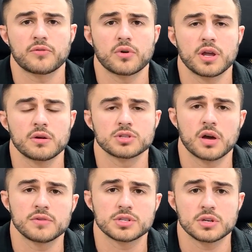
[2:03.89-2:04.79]
for here is
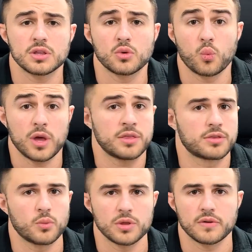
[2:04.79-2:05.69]
obviously the width
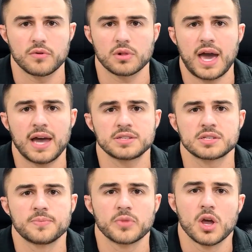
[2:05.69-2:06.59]
of your lats.